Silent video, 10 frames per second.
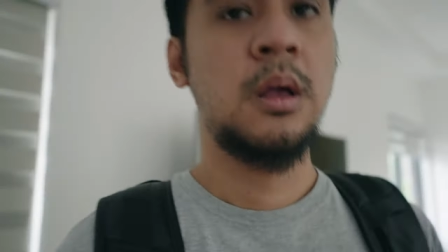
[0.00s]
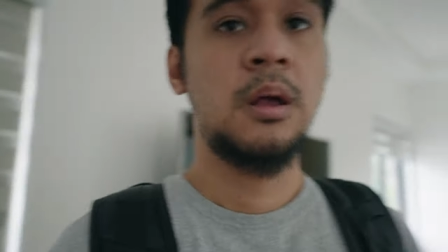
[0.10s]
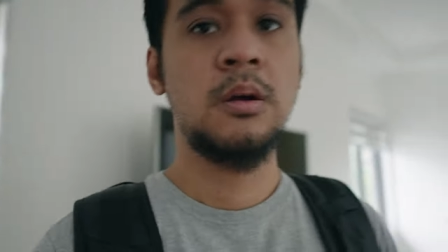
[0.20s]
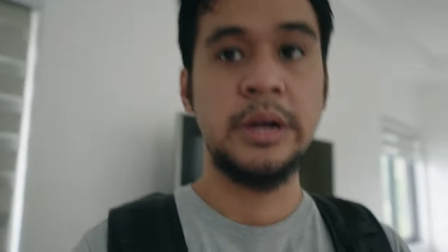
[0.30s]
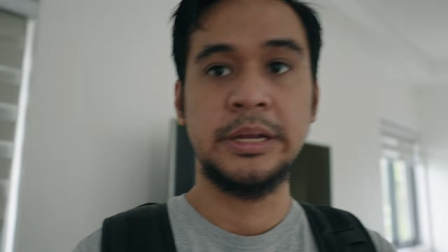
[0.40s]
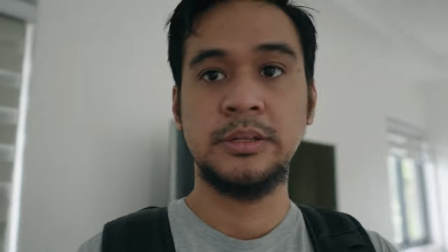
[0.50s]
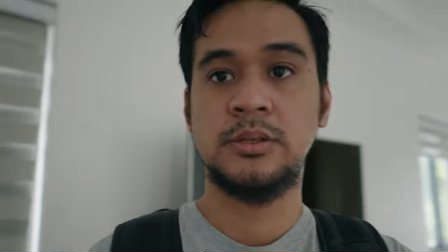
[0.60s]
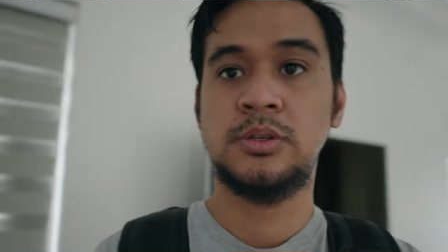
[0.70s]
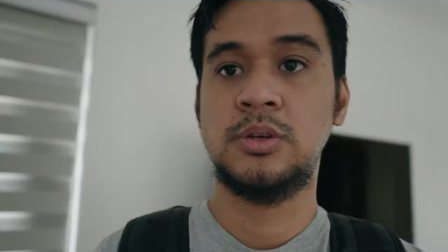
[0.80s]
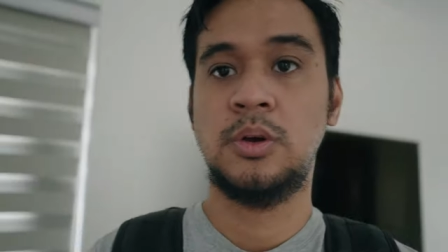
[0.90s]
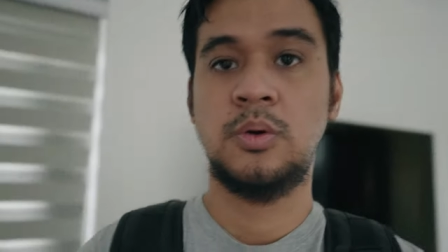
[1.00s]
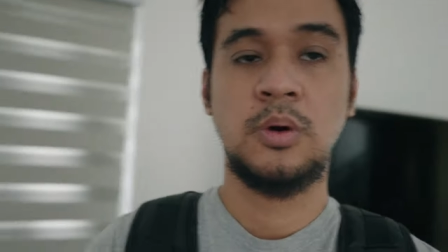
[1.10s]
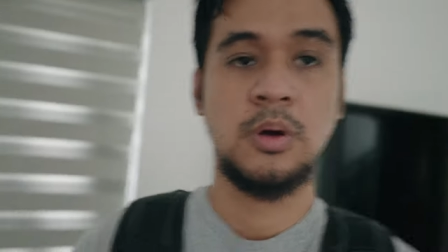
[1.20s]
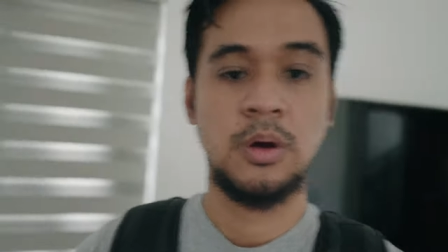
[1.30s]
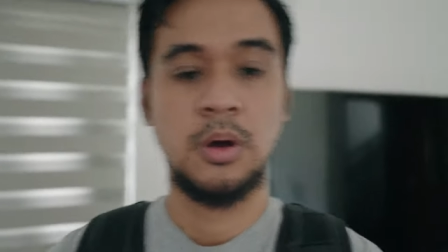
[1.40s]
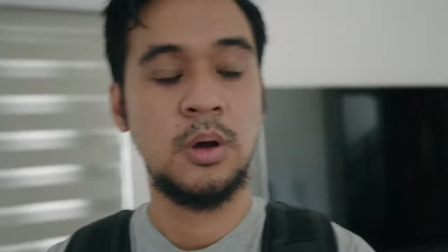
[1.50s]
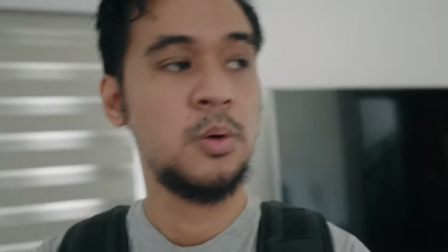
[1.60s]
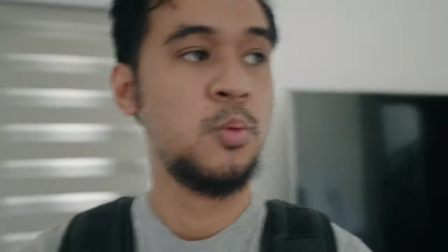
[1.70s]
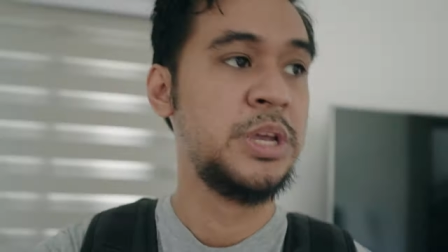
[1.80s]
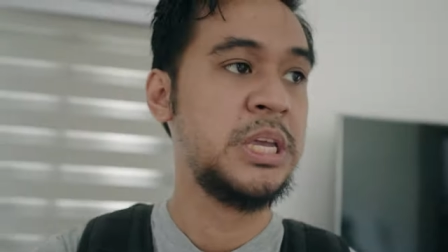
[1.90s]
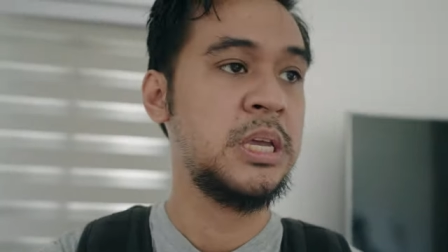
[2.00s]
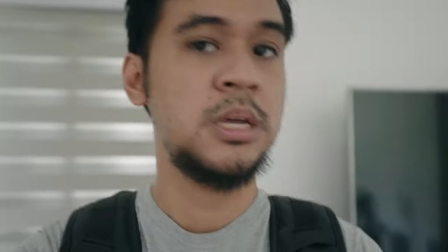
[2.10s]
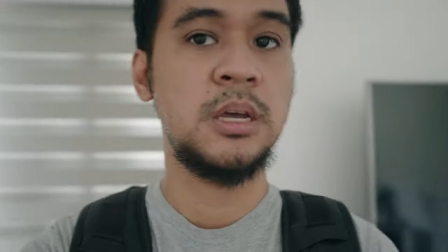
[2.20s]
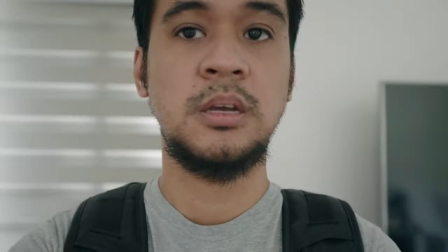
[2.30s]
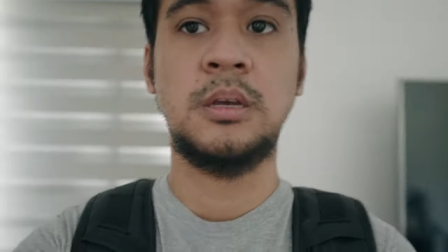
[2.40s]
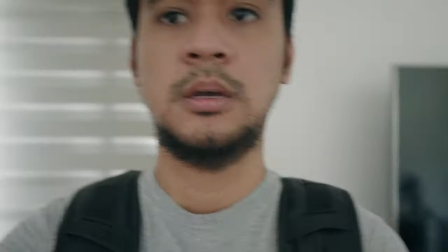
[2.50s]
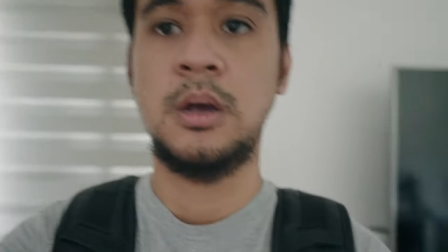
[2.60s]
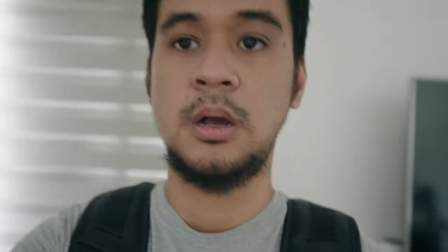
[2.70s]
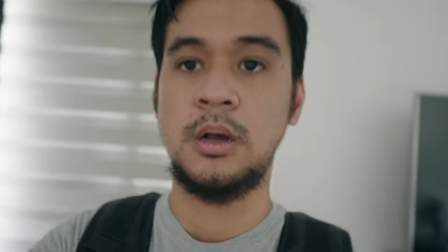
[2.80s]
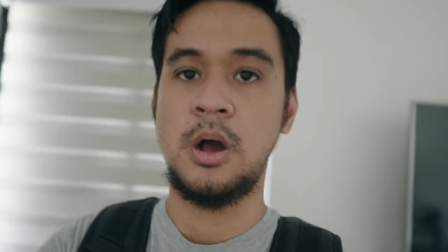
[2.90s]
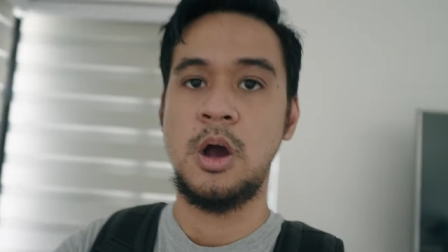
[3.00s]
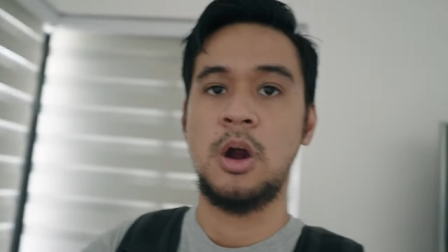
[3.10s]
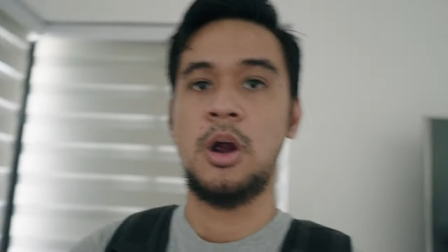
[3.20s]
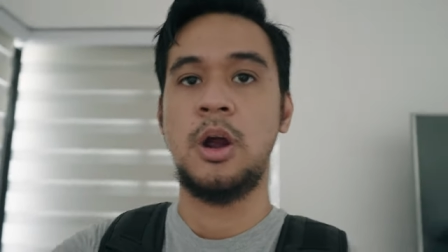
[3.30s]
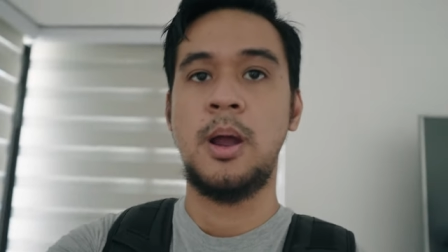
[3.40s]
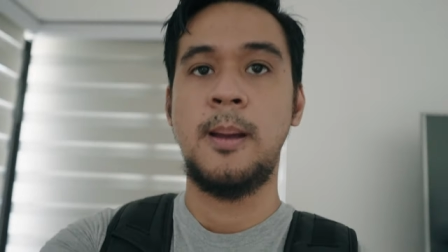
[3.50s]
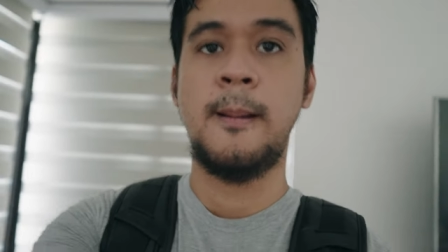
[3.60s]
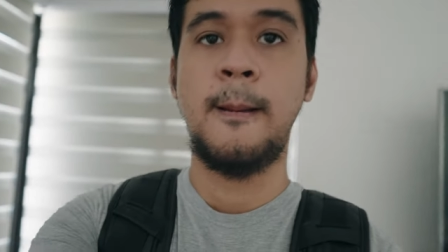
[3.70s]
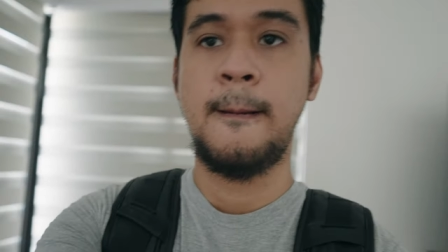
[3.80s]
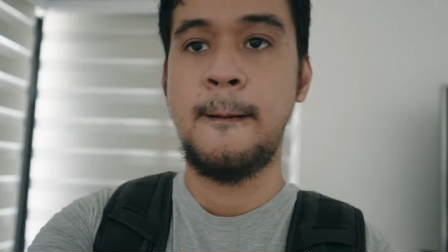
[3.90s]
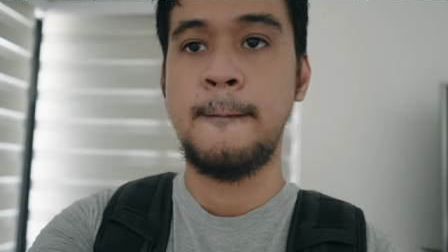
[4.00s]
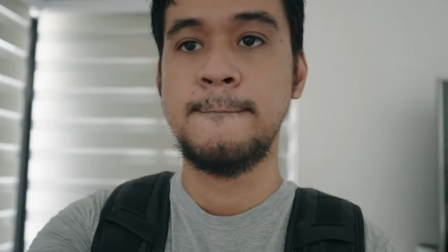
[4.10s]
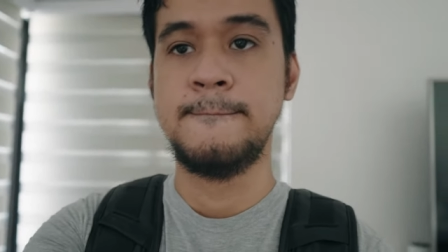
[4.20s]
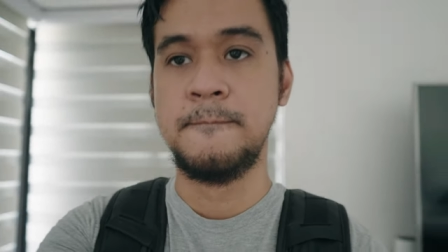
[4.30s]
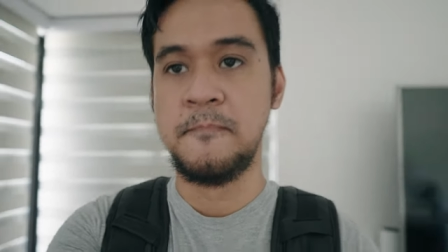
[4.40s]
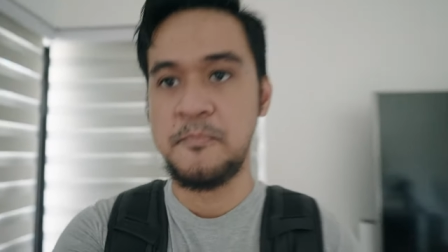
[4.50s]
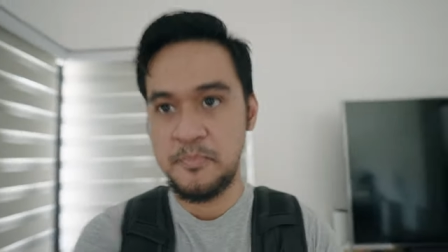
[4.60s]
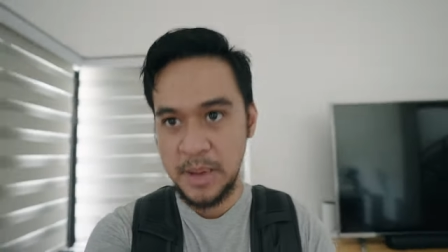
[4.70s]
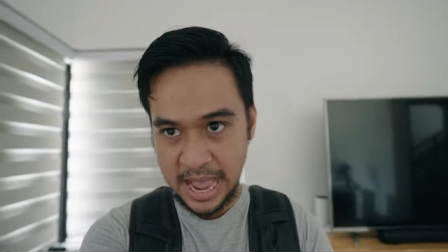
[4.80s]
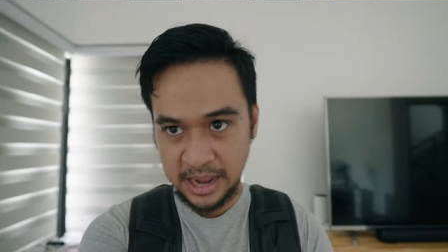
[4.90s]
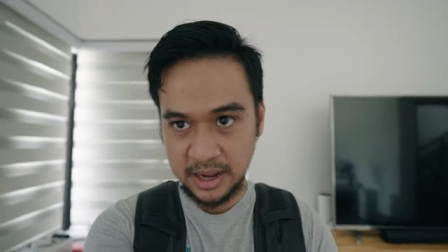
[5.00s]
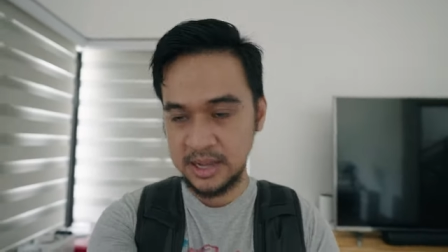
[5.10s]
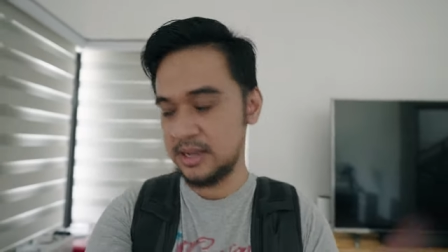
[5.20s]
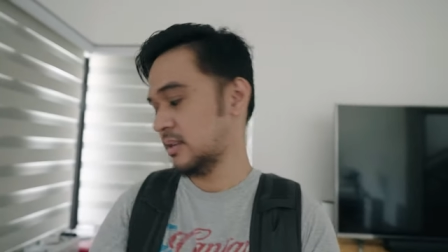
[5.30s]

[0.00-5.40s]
All right, so we are back